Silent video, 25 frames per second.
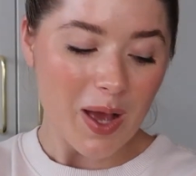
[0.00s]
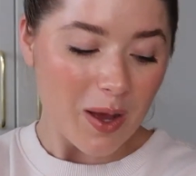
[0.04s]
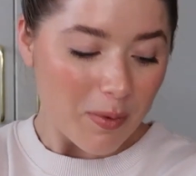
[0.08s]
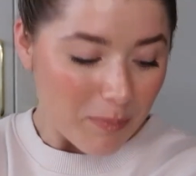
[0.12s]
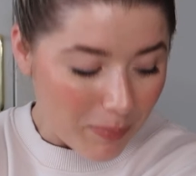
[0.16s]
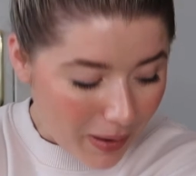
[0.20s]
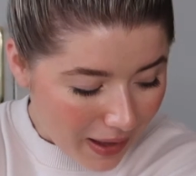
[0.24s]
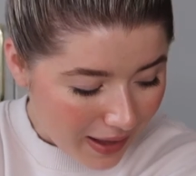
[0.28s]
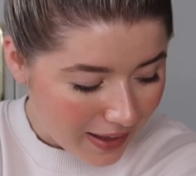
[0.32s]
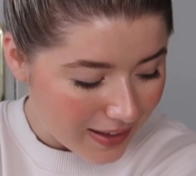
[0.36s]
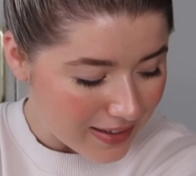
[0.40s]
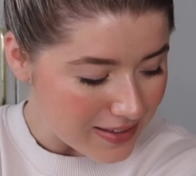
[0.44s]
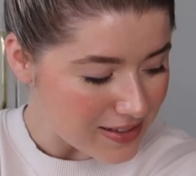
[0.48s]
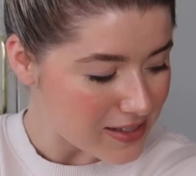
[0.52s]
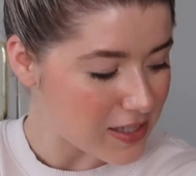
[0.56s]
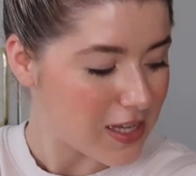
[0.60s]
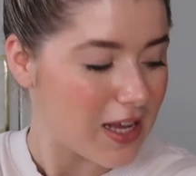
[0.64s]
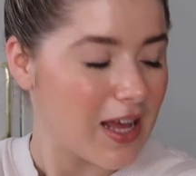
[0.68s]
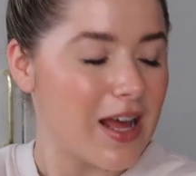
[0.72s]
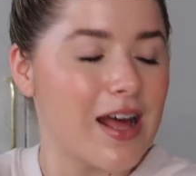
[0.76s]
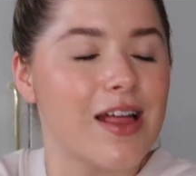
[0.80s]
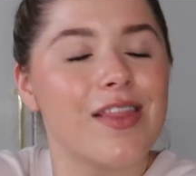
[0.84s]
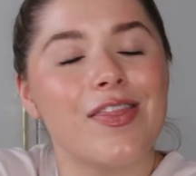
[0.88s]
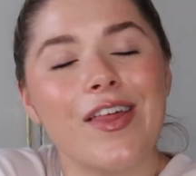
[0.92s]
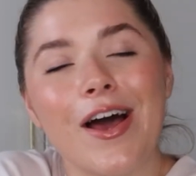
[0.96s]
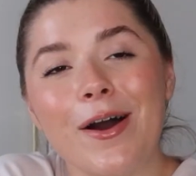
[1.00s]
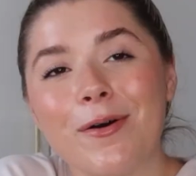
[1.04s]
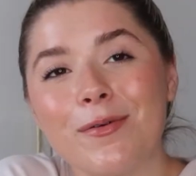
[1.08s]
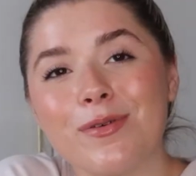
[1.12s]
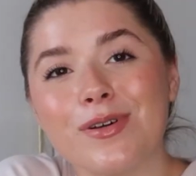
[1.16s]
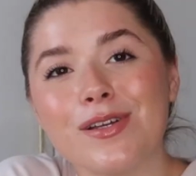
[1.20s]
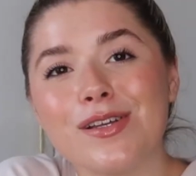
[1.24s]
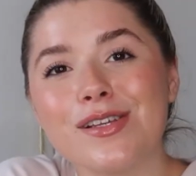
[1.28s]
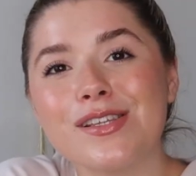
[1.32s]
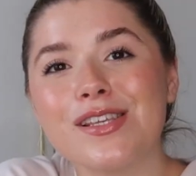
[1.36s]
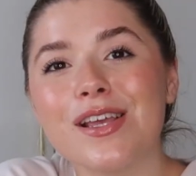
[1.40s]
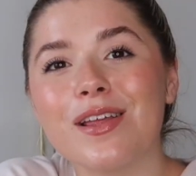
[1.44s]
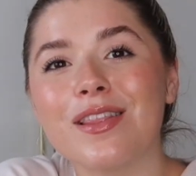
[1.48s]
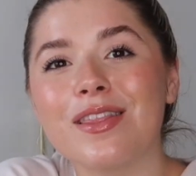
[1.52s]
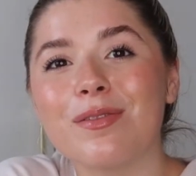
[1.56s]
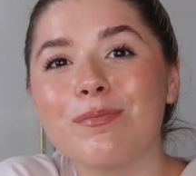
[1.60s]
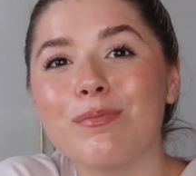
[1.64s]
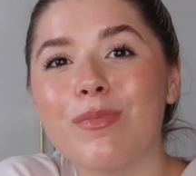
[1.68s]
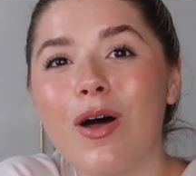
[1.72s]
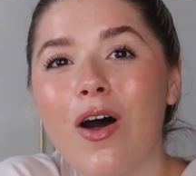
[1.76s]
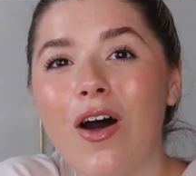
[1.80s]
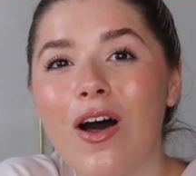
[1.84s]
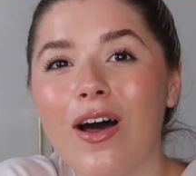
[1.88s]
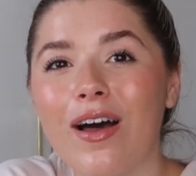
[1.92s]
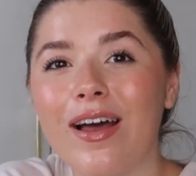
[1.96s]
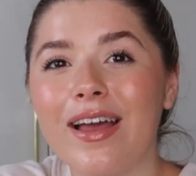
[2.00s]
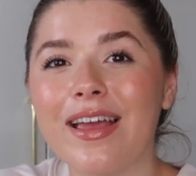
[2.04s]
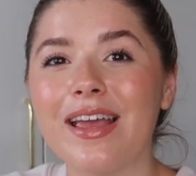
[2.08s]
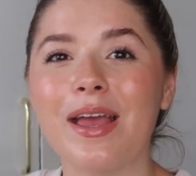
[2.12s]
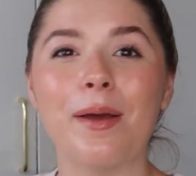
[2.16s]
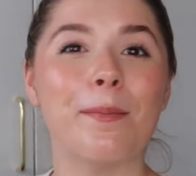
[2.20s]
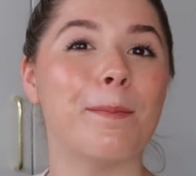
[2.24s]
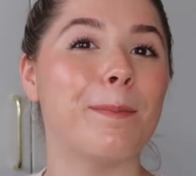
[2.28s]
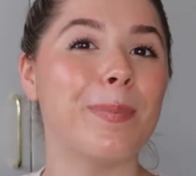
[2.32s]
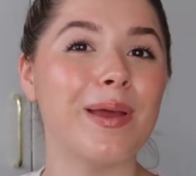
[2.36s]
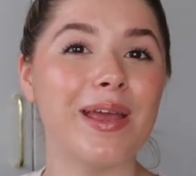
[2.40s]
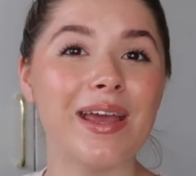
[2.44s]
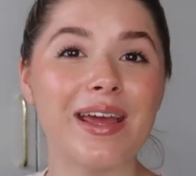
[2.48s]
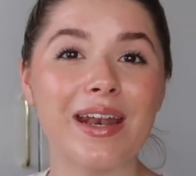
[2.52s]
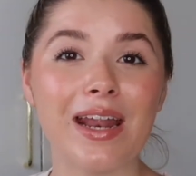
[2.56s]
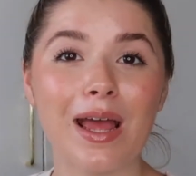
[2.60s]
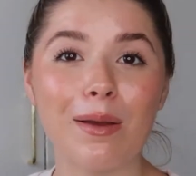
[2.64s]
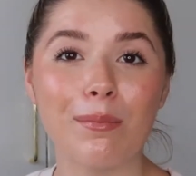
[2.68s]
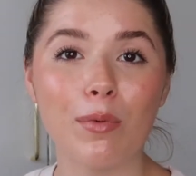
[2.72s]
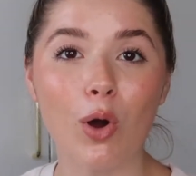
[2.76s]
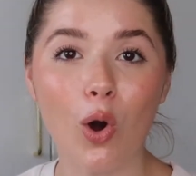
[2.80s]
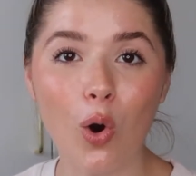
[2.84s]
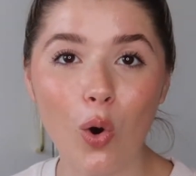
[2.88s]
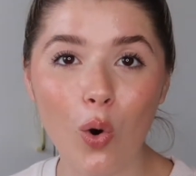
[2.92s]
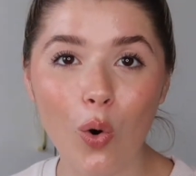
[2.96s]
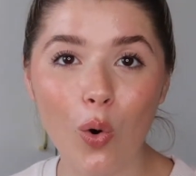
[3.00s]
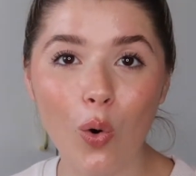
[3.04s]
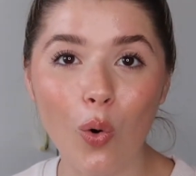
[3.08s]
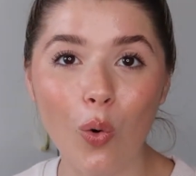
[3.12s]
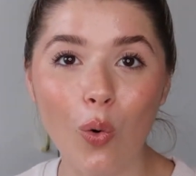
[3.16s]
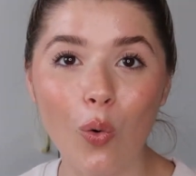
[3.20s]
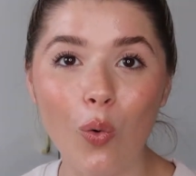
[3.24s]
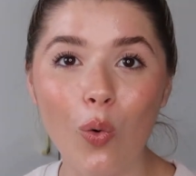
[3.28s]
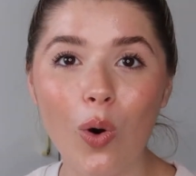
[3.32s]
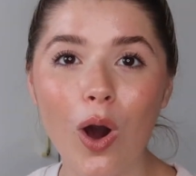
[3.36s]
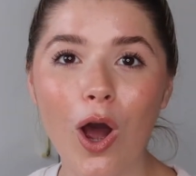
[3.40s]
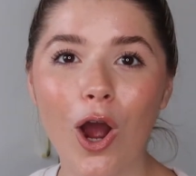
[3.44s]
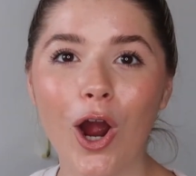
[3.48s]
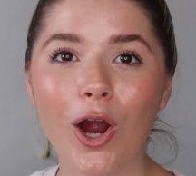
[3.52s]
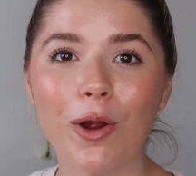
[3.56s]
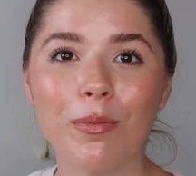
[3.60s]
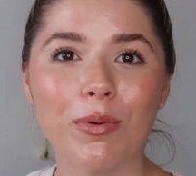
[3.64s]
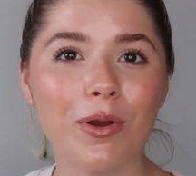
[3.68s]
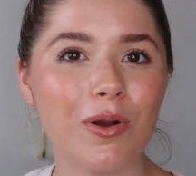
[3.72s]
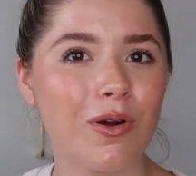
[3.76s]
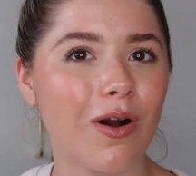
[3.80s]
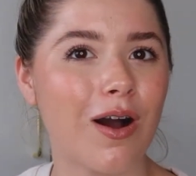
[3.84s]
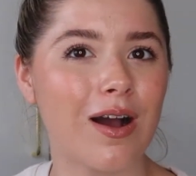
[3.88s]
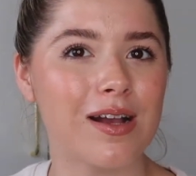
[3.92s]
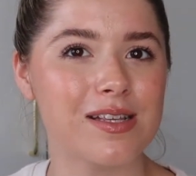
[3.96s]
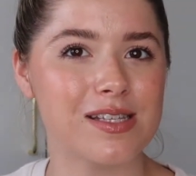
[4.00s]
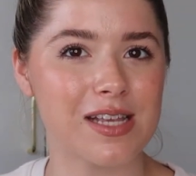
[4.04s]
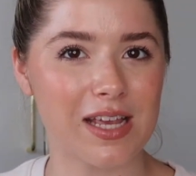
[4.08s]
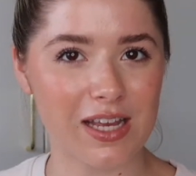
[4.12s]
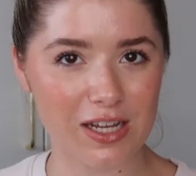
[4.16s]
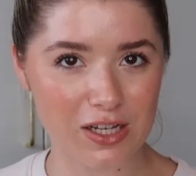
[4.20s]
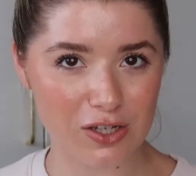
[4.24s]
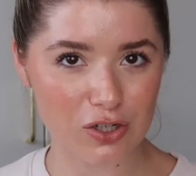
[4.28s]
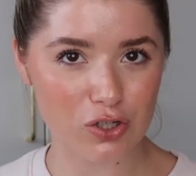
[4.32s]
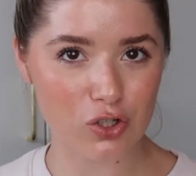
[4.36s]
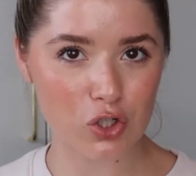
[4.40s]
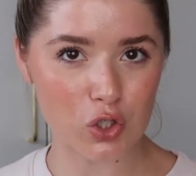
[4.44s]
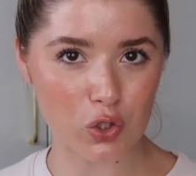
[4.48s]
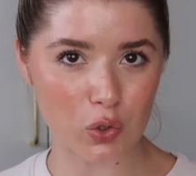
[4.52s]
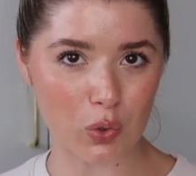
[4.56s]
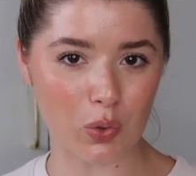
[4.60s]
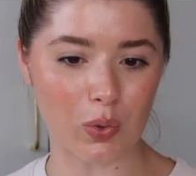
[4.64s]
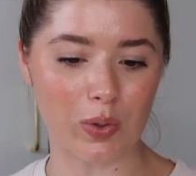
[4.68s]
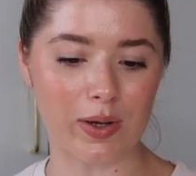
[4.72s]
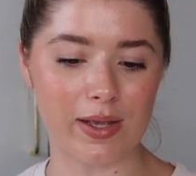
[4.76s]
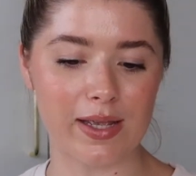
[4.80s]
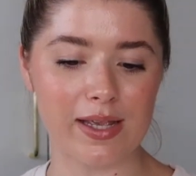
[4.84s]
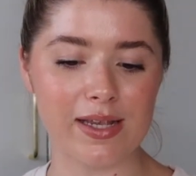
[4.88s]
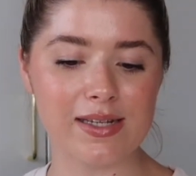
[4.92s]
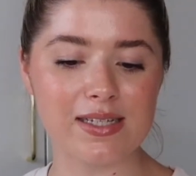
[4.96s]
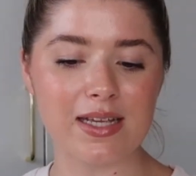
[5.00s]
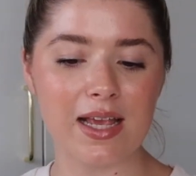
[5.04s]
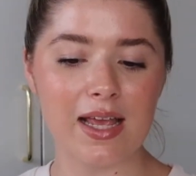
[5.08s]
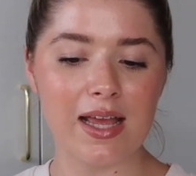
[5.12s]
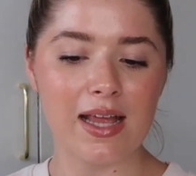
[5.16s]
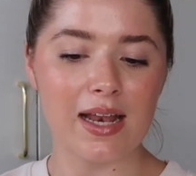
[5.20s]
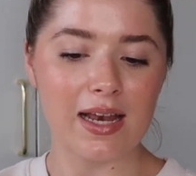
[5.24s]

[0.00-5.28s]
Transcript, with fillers: But that was my B&M haul. hope you guys enjoyed.